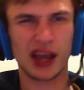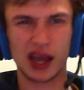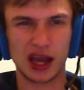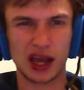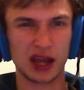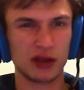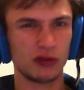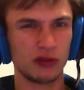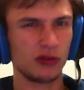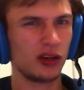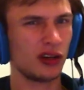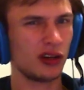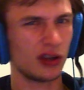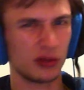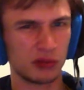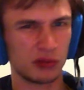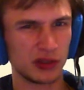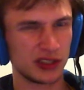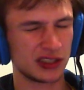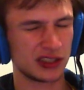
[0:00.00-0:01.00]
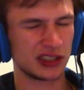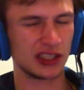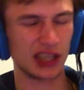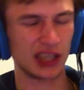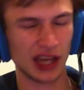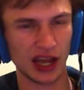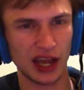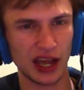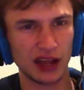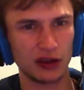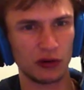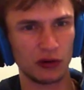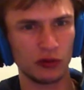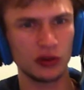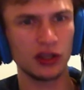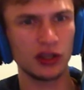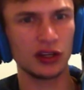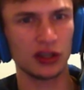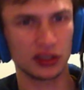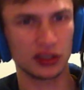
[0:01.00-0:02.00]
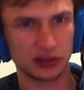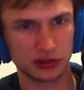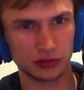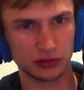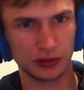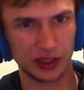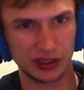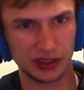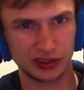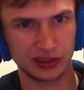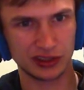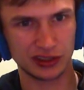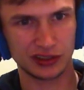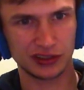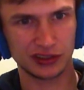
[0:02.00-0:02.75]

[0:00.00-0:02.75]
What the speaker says: I own it on PC. I own it on Switch.